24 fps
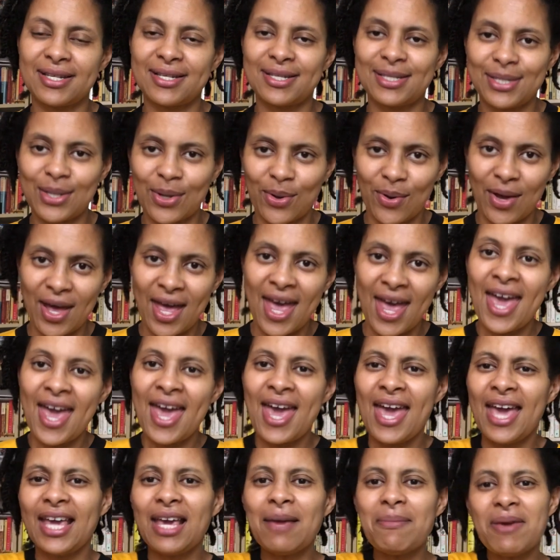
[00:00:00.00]
So
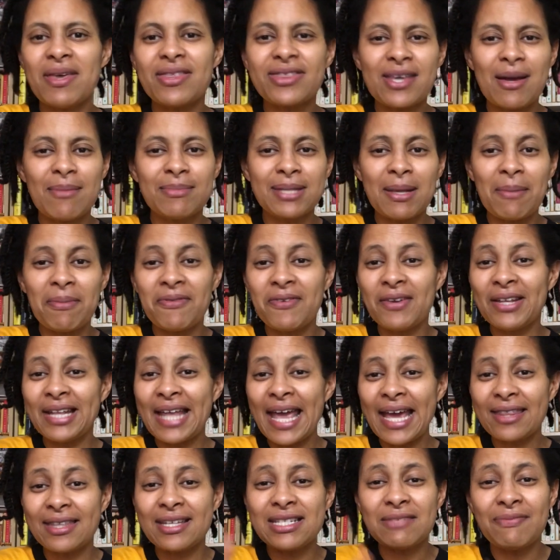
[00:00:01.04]
give me a thumbs up if you
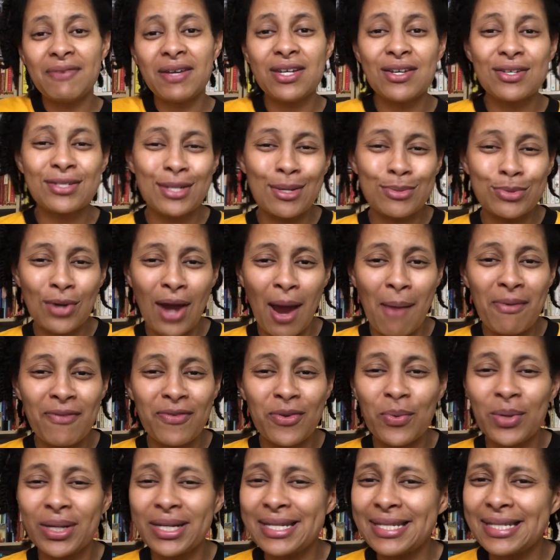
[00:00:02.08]
like this video, subscribe if you
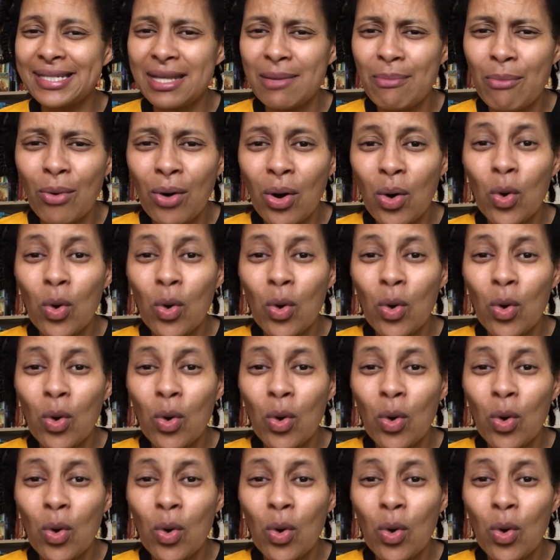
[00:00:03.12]
want to see more.